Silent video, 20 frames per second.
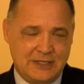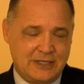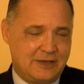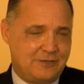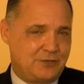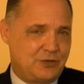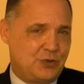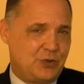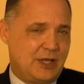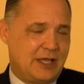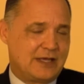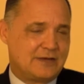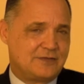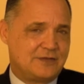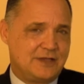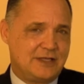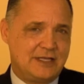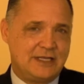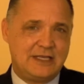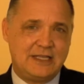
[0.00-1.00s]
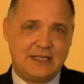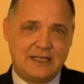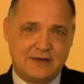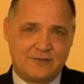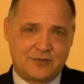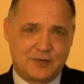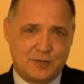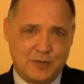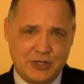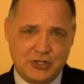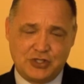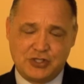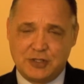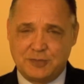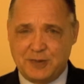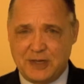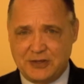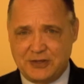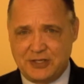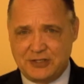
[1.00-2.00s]
If you have any information
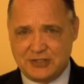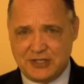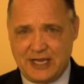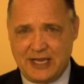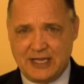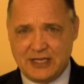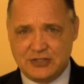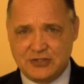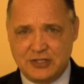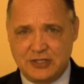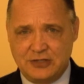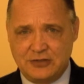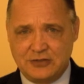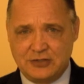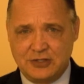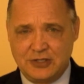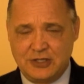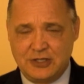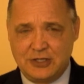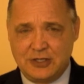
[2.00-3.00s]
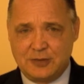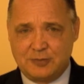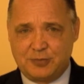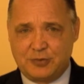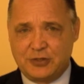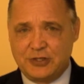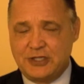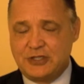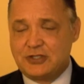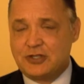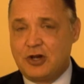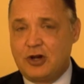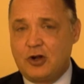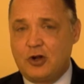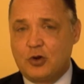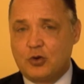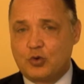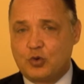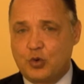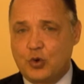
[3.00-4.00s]
about this accident, please
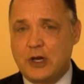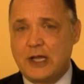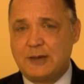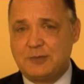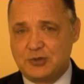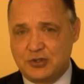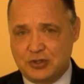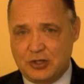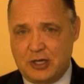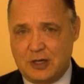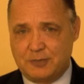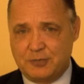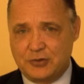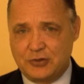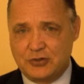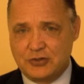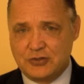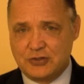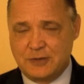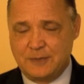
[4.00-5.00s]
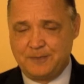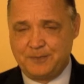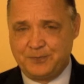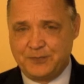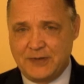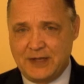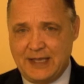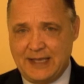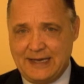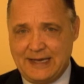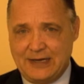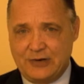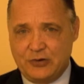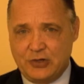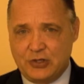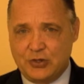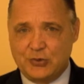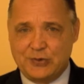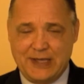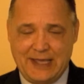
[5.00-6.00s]
call Crime Stoppers at
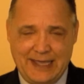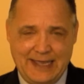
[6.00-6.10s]
area code